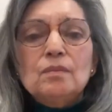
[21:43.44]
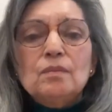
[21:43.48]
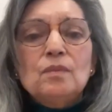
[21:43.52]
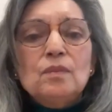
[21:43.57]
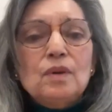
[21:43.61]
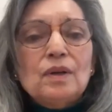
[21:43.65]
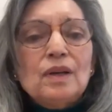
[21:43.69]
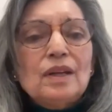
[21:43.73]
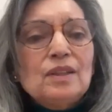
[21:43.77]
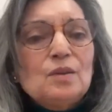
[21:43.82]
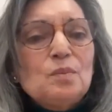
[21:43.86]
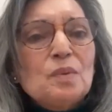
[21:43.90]

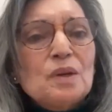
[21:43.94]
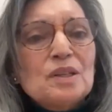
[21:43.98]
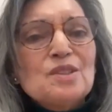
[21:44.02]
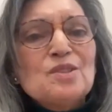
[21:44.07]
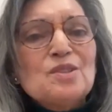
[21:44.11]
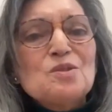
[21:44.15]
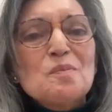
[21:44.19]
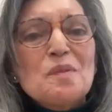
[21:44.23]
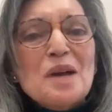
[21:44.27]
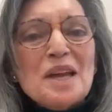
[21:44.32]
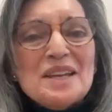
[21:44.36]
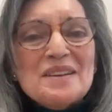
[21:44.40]
would like to pass
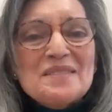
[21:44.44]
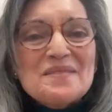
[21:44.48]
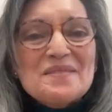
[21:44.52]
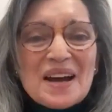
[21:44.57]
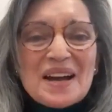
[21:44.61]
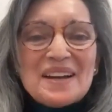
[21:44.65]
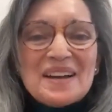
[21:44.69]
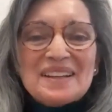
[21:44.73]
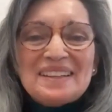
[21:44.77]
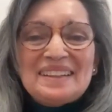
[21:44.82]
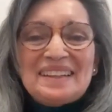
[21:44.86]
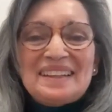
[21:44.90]
to Mike
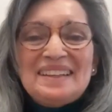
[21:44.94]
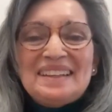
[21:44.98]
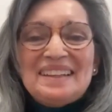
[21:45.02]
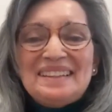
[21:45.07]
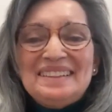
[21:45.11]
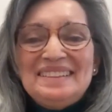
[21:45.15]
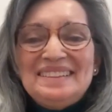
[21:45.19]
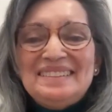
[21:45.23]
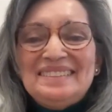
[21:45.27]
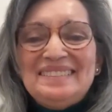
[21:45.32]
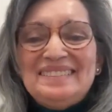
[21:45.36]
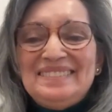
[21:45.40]
back
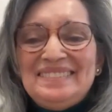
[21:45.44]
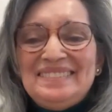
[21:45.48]
again.